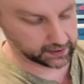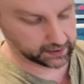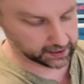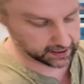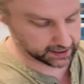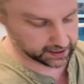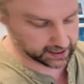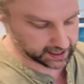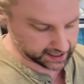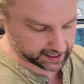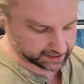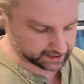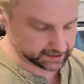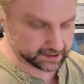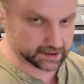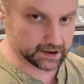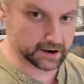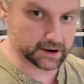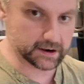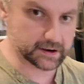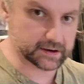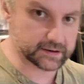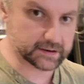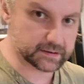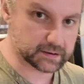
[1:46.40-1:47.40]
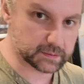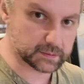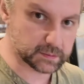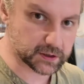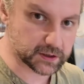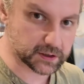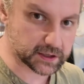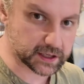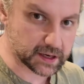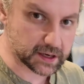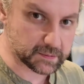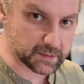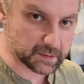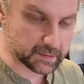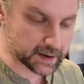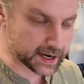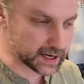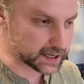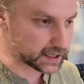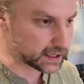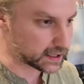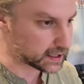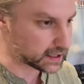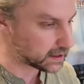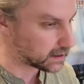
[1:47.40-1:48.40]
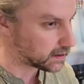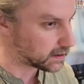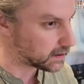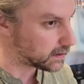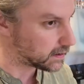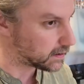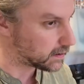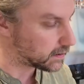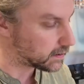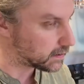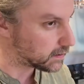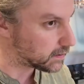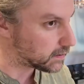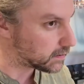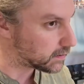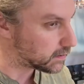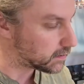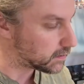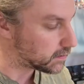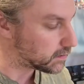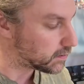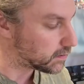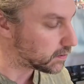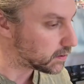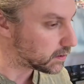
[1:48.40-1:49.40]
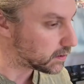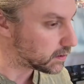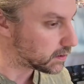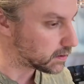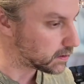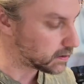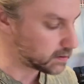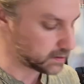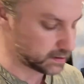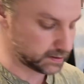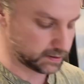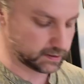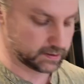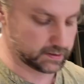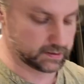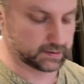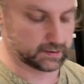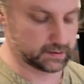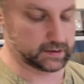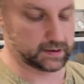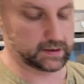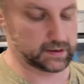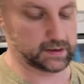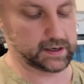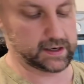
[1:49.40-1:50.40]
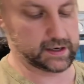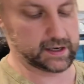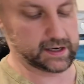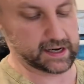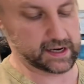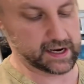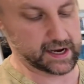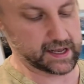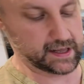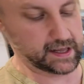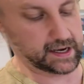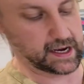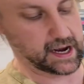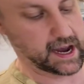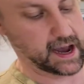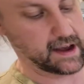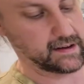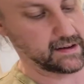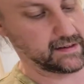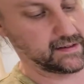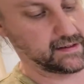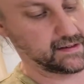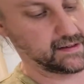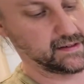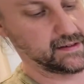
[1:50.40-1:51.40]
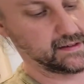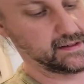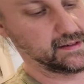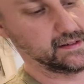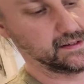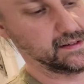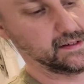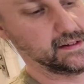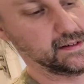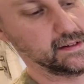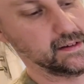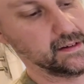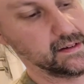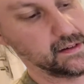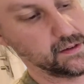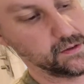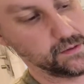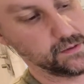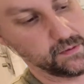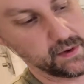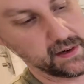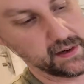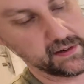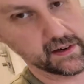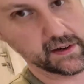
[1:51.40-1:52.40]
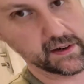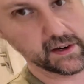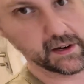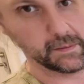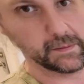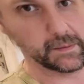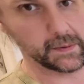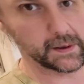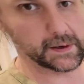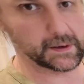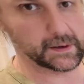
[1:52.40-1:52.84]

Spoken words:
can hear the noise. Put it near my mic. You can hear the gas. It's risen up.